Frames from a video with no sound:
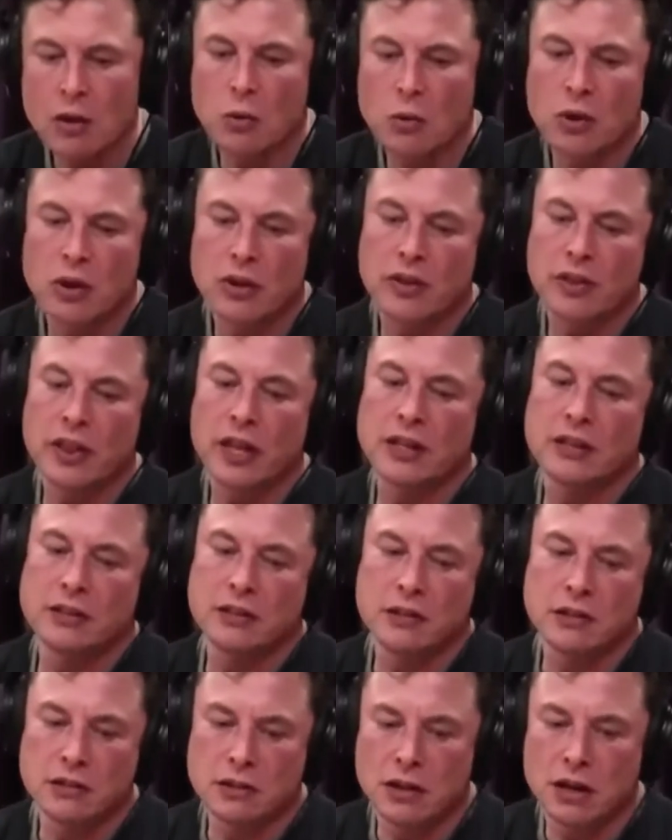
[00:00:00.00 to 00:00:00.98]
Well, that's
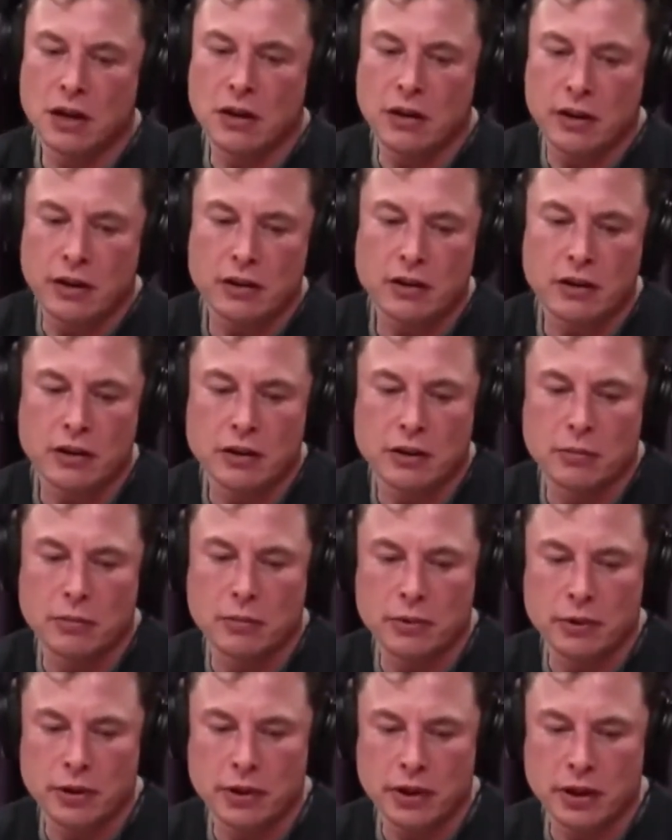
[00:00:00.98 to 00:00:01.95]
the scenario.
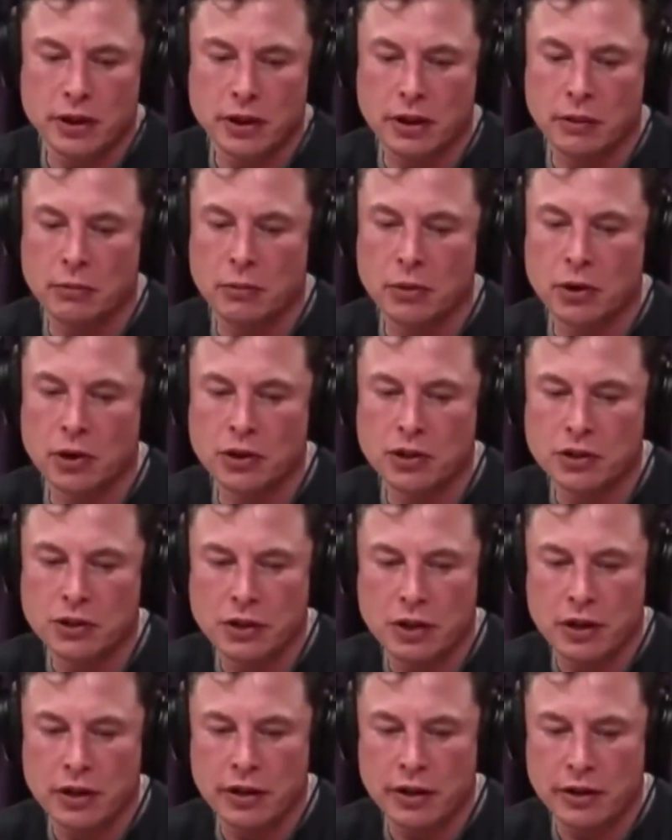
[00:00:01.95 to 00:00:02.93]
The merge
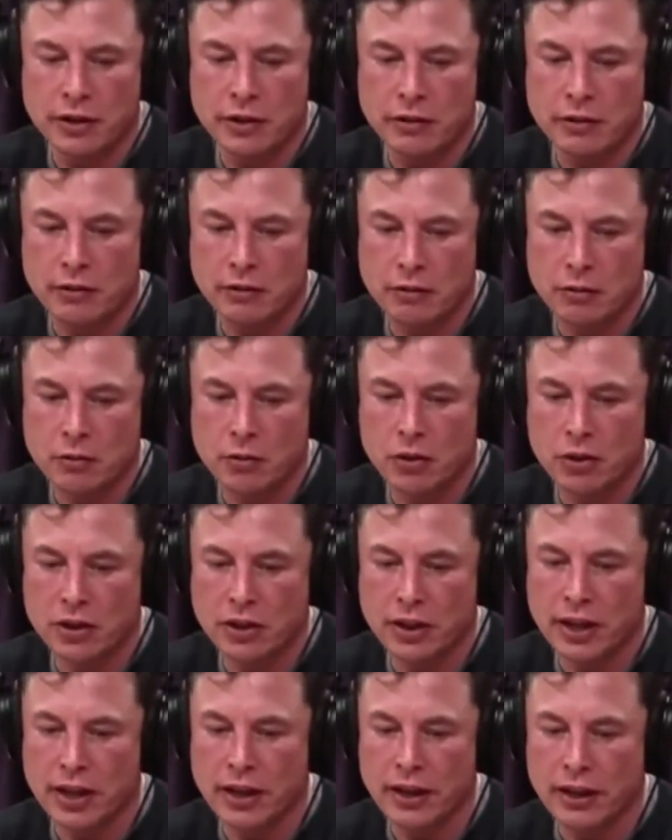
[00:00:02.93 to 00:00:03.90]
scenario
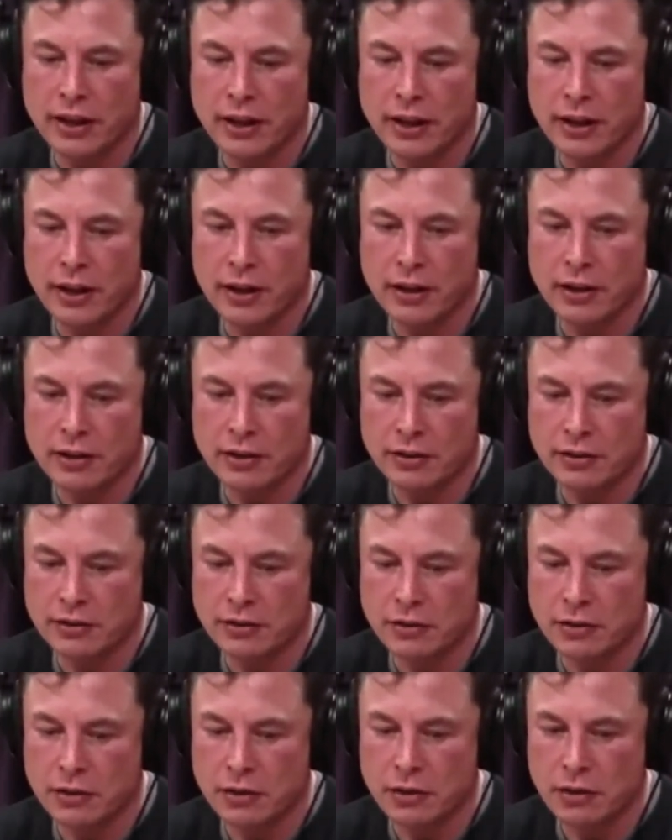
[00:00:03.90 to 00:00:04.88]
with AI
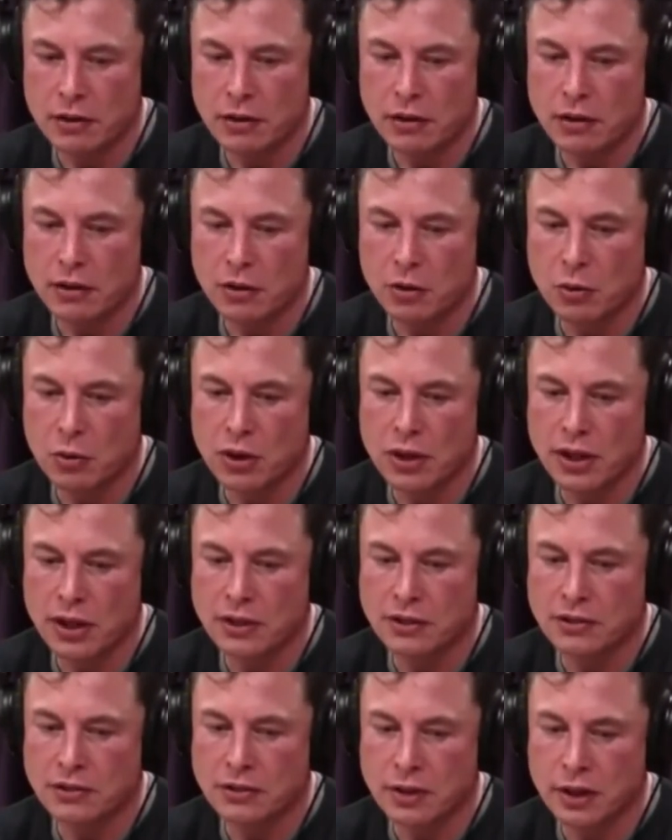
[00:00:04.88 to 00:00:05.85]
is the one
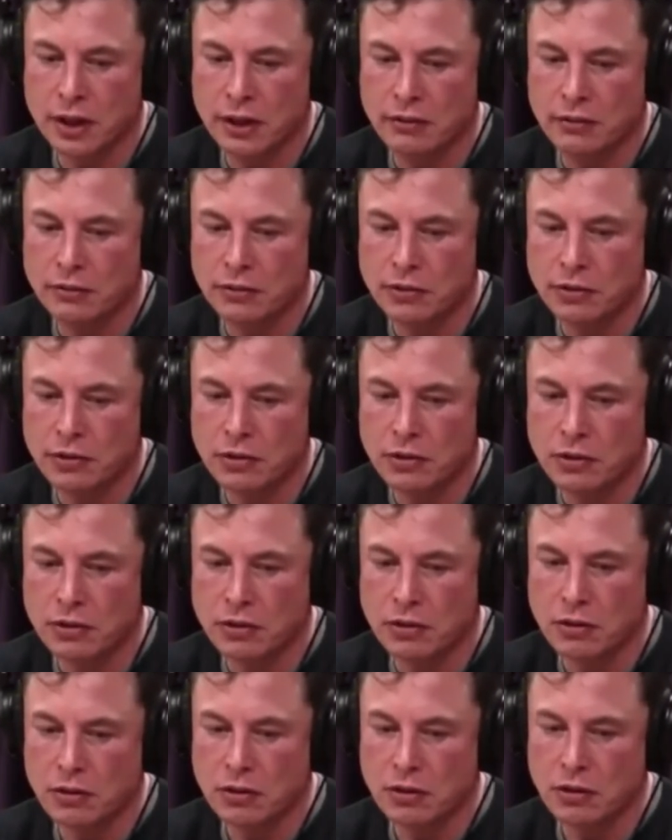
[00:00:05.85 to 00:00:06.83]
that seems
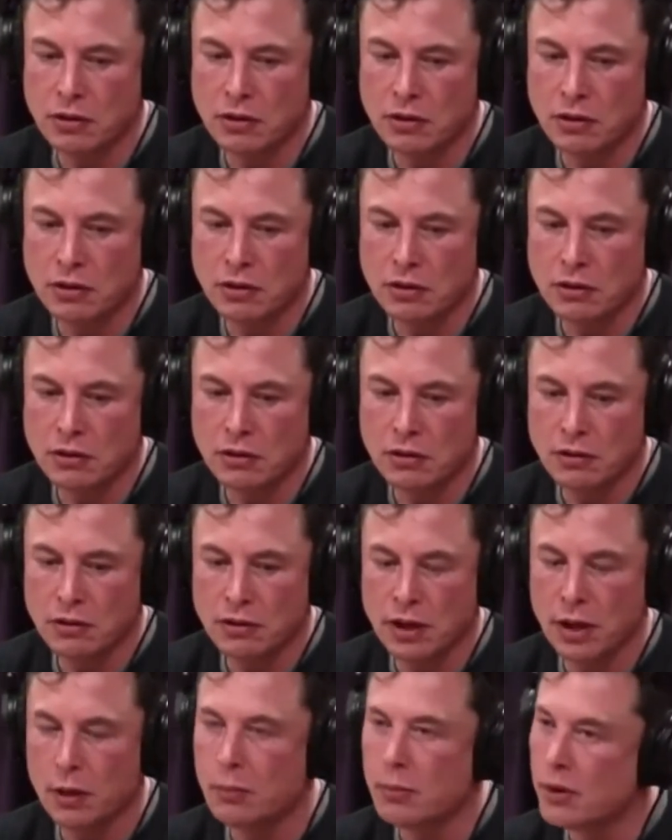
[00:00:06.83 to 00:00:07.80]

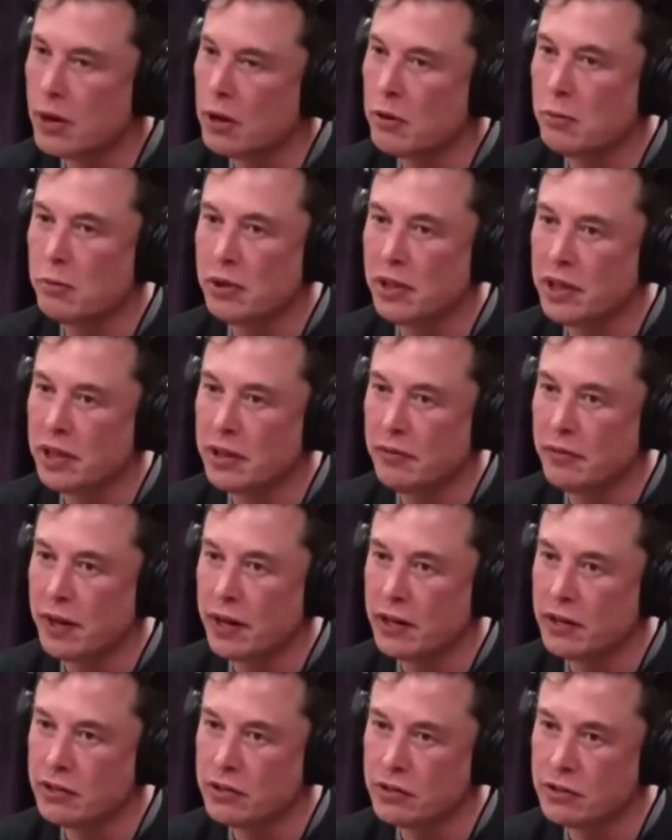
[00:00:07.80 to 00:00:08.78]
like probably the
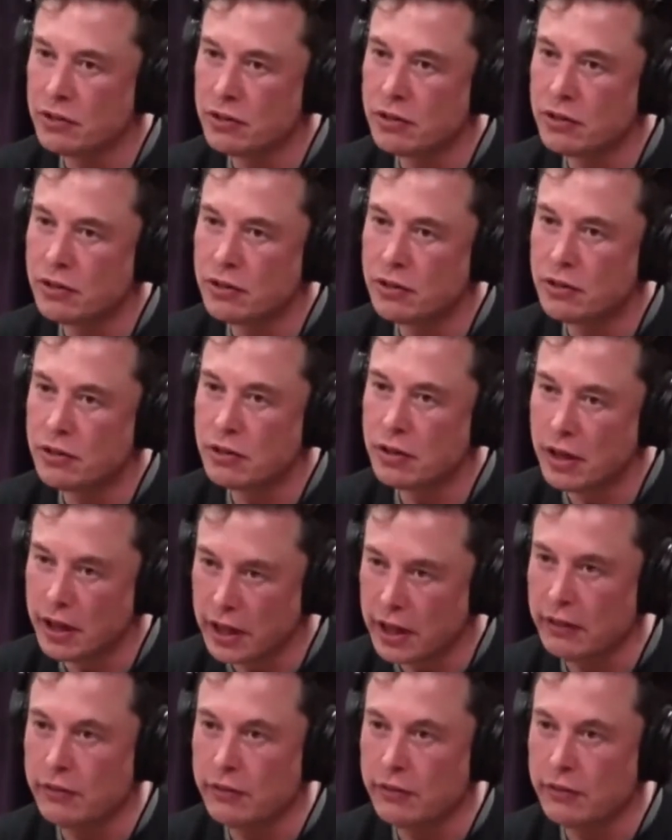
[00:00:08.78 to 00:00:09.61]
best. Like